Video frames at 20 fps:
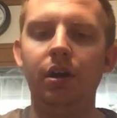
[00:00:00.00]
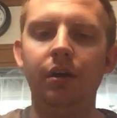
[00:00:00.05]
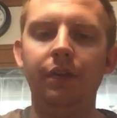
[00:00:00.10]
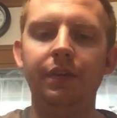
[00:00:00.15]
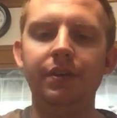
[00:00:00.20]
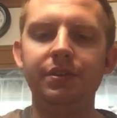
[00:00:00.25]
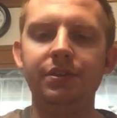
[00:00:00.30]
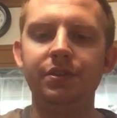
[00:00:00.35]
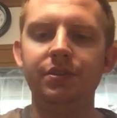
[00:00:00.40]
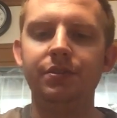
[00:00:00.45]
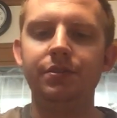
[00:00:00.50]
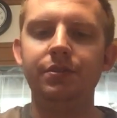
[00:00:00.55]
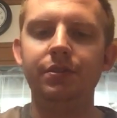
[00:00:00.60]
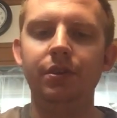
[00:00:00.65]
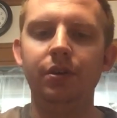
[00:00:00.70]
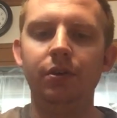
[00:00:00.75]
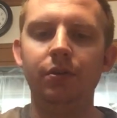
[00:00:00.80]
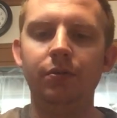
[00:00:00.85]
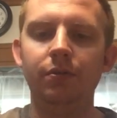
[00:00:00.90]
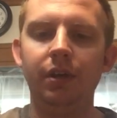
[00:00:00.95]
This is,
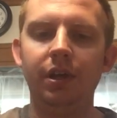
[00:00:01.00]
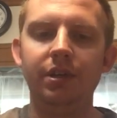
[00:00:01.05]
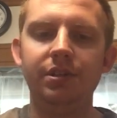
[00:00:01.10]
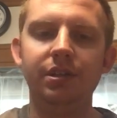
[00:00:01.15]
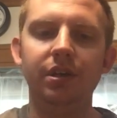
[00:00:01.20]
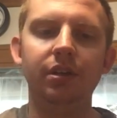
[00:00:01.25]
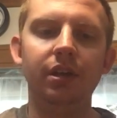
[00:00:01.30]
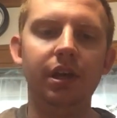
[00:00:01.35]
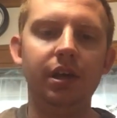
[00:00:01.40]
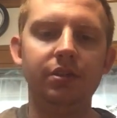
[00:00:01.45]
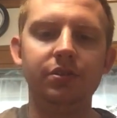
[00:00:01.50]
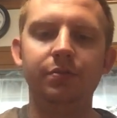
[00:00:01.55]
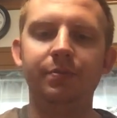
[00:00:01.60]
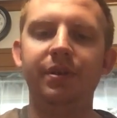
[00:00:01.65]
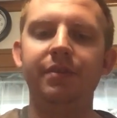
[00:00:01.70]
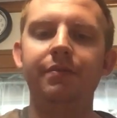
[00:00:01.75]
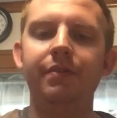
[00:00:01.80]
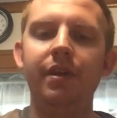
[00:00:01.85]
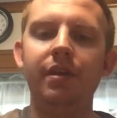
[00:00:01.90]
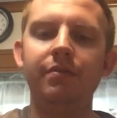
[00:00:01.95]
like I said, Glocks are
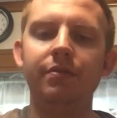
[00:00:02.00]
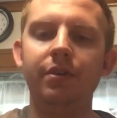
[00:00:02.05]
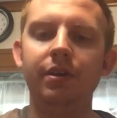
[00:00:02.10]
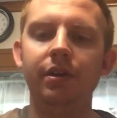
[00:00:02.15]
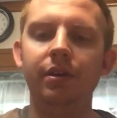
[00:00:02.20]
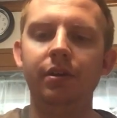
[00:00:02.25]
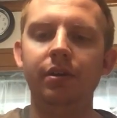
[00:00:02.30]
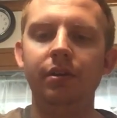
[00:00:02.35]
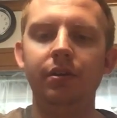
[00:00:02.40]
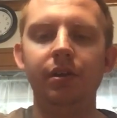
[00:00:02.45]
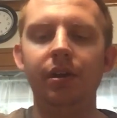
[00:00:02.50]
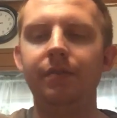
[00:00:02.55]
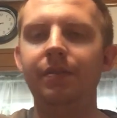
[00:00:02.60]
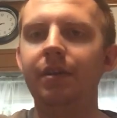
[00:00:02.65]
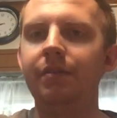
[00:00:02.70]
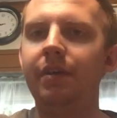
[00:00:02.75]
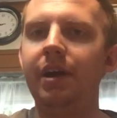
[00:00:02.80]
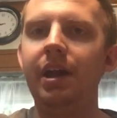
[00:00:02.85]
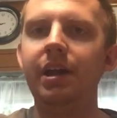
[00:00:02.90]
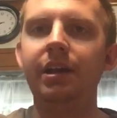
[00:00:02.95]
my favorite. I've
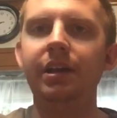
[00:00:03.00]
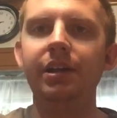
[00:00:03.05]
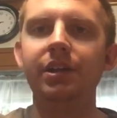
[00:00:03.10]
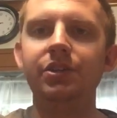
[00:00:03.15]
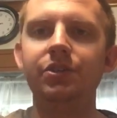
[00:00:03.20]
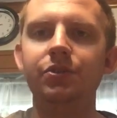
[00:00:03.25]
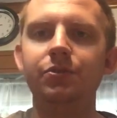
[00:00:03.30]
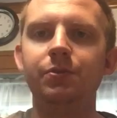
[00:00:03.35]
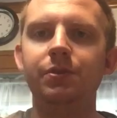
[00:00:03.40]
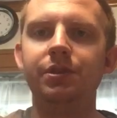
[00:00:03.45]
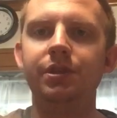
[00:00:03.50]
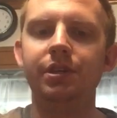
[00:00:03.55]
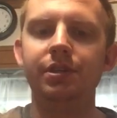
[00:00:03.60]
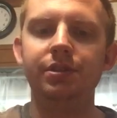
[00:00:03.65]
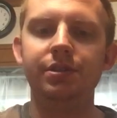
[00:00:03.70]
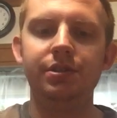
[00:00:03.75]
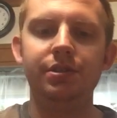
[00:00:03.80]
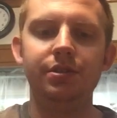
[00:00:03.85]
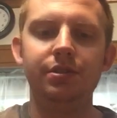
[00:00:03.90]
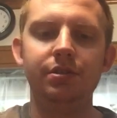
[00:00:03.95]
never had any issues with
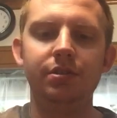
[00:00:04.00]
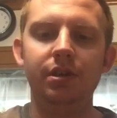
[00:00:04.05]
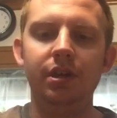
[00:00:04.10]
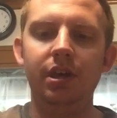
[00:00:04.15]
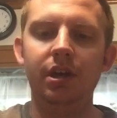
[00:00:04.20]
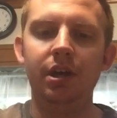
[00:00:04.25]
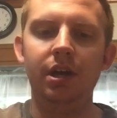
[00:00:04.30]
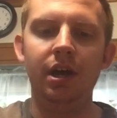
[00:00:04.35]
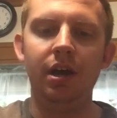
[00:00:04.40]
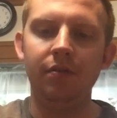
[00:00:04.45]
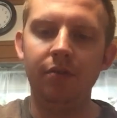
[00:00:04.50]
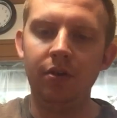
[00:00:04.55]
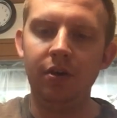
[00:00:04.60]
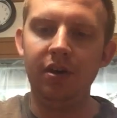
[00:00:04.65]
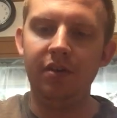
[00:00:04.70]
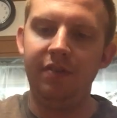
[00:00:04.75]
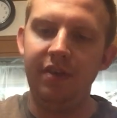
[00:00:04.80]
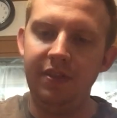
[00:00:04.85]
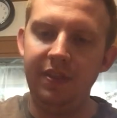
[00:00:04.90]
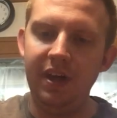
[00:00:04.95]
this ever.
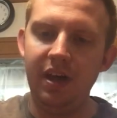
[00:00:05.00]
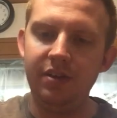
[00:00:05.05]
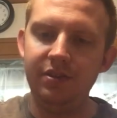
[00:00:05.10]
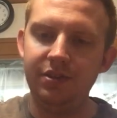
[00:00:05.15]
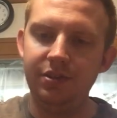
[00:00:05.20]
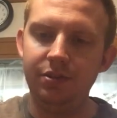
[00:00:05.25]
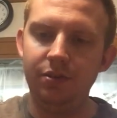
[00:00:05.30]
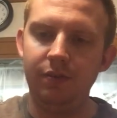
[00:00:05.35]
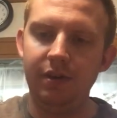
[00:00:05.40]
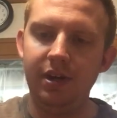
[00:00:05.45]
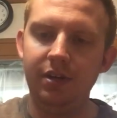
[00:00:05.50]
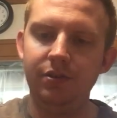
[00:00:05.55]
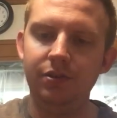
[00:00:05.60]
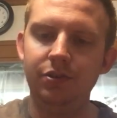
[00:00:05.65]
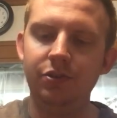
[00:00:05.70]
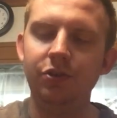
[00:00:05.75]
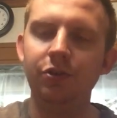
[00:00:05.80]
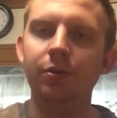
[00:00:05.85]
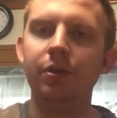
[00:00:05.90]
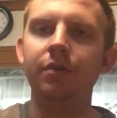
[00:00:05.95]
I've had thousands of
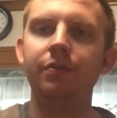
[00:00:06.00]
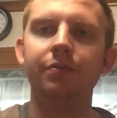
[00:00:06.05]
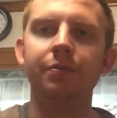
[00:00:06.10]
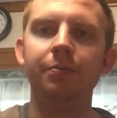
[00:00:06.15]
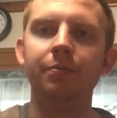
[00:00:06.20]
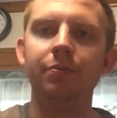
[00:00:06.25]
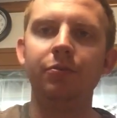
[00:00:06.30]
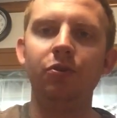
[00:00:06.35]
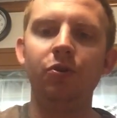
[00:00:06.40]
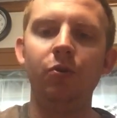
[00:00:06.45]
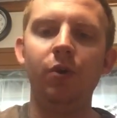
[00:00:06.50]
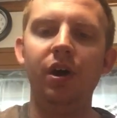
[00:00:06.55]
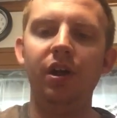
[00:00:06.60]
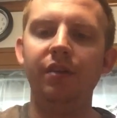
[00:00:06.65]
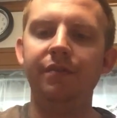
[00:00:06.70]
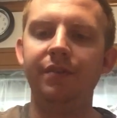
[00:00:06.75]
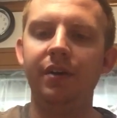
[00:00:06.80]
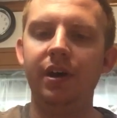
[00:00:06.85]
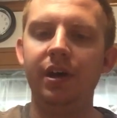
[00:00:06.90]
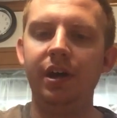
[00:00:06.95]
rounds through it, from
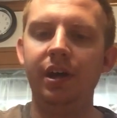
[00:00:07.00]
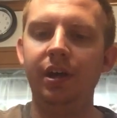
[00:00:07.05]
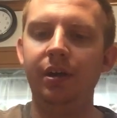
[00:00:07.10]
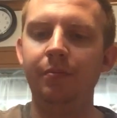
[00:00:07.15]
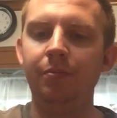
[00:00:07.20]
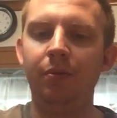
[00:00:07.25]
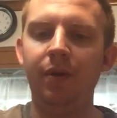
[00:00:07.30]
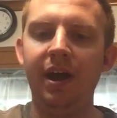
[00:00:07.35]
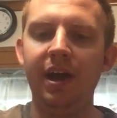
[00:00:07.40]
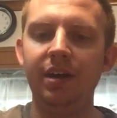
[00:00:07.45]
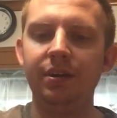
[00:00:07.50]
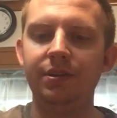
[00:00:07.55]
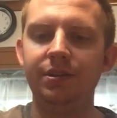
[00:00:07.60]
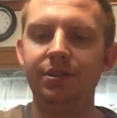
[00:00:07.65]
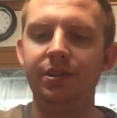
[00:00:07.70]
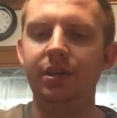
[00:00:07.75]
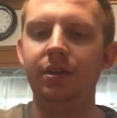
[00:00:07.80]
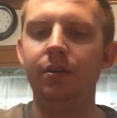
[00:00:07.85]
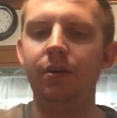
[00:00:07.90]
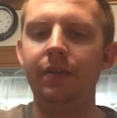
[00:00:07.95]
qualifying,
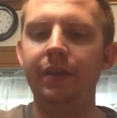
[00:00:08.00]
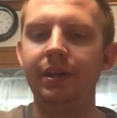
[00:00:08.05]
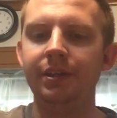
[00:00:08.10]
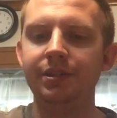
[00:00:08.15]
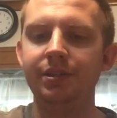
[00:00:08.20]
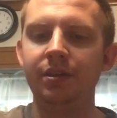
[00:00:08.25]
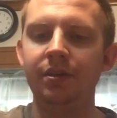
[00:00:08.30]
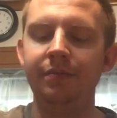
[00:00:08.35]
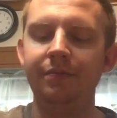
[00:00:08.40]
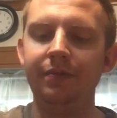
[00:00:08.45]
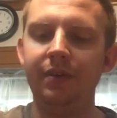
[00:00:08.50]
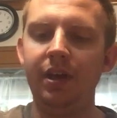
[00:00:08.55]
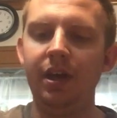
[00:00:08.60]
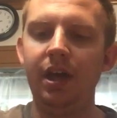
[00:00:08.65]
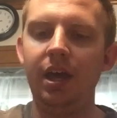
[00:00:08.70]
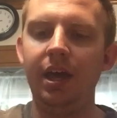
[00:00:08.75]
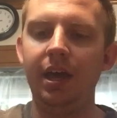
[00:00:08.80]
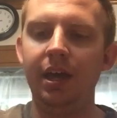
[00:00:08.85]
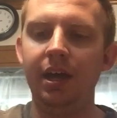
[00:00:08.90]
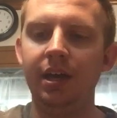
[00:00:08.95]
practicing, all that stuff,
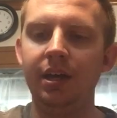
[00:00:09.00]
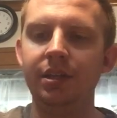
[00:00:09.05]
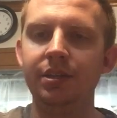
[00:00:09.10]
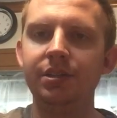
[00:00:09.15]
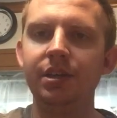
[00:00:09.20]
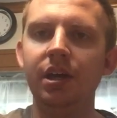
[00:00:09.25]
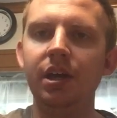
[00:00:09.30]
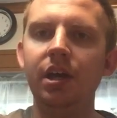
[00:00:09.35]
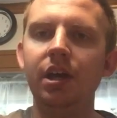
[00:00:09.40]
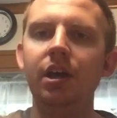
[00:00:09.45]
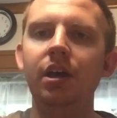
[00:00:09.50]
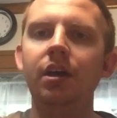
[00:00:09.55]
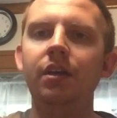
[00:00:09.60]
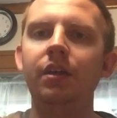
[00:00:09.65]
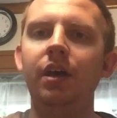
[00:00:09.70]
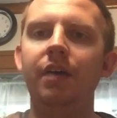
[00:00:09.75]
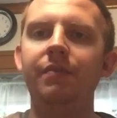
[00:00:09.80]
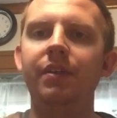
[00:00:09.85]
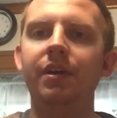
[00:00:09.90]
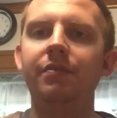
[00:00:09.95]
and
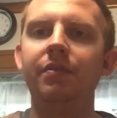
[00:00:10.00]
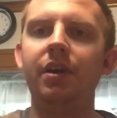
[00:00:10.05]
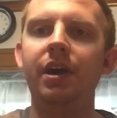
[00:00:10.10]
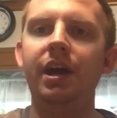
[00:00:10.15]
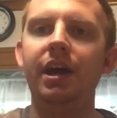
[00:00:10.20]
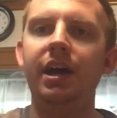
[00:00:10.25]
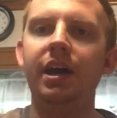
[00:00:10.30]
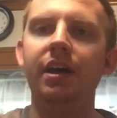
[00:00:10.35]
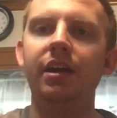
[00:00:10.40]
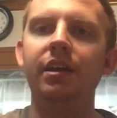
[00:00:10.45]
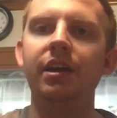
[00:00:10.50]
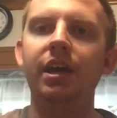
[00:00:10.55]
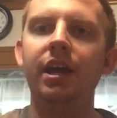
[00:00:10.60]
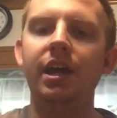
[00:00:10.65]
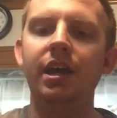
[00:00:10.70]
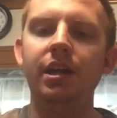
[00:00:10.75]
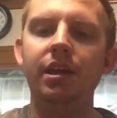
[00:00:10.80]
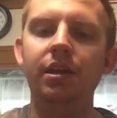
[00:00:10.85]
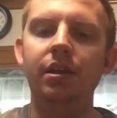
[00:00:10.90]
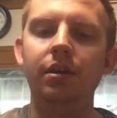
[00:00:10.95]
I've never had
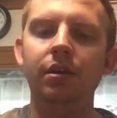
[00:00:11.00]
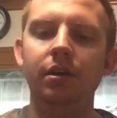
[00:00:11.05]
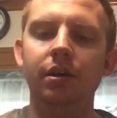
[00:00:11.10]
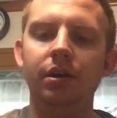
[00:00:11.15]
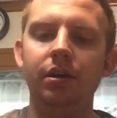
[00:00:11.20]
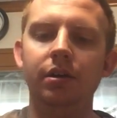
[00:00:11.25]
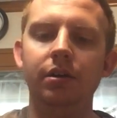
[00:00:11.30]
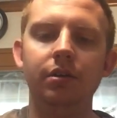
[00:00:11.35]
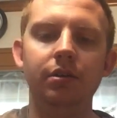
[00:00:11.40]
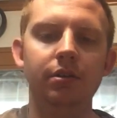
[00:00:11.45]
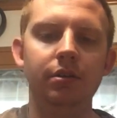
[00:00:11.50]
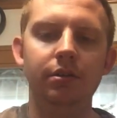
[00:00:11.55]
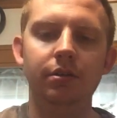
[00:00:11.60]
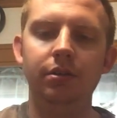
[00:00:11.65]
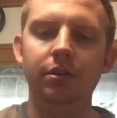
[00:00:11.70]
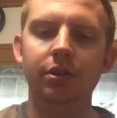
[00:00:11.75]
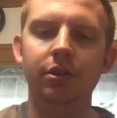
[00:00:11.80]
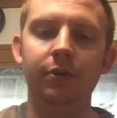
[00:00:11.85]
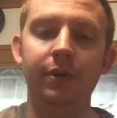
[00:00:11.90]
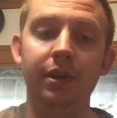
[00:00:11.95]
any
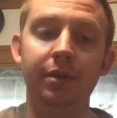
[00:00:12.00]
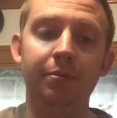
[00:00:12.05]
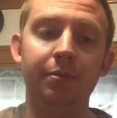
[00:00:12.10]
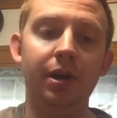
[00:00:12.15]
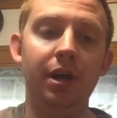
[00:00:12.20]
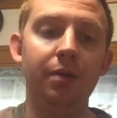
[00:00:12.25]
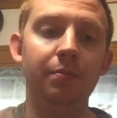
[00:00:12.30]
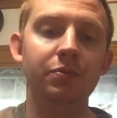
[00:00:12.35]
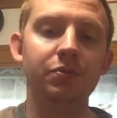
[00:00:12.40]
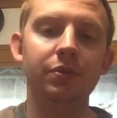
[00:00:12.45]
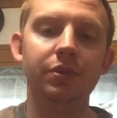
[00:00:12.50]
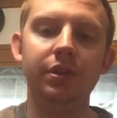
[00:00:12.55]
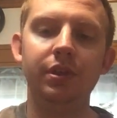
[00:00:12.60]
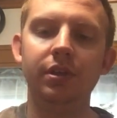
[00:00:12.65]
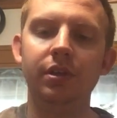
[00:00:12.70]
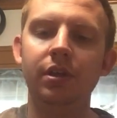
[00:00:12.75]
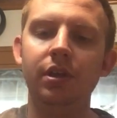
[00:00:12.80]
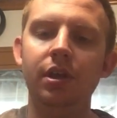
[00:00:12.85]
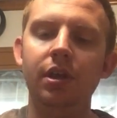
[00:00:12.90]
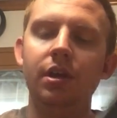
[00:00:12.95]
any problems with
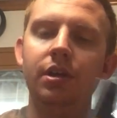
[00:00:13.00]
it.